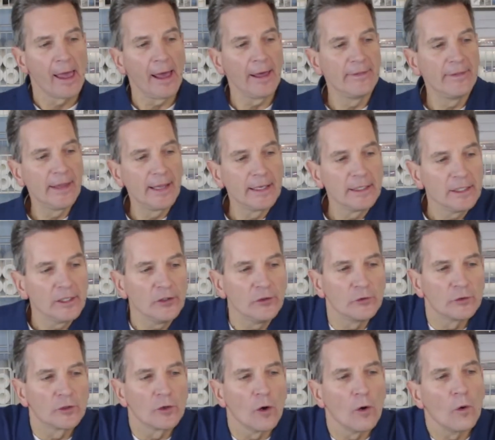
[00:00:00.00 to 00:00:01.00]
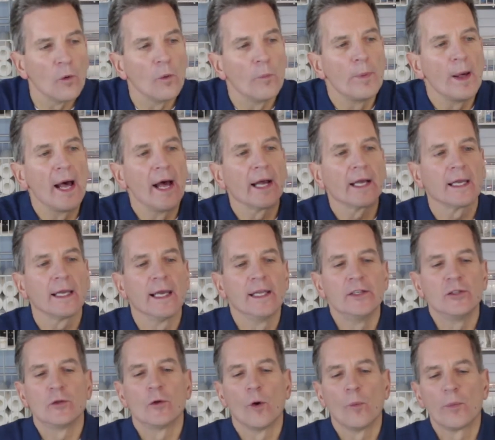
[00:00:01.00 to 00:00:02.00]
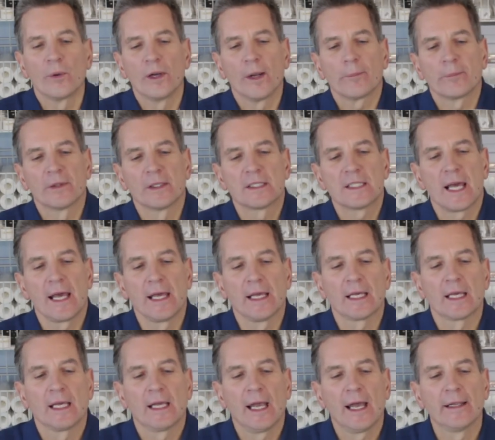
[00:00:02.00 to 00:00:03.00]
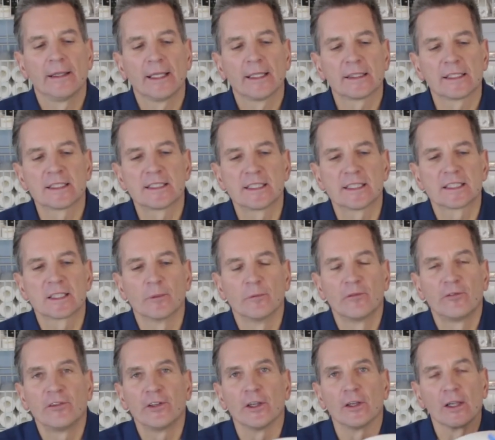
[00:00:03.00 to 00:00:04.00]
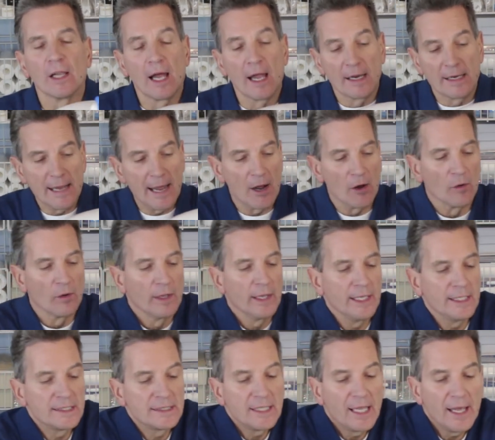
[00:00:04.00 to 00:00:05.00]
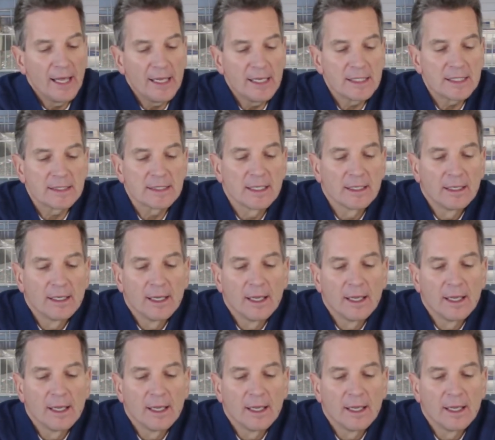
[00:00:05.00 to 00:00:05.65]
And then you'd go back and you'd open up the tank and let the system fill. Now, it takes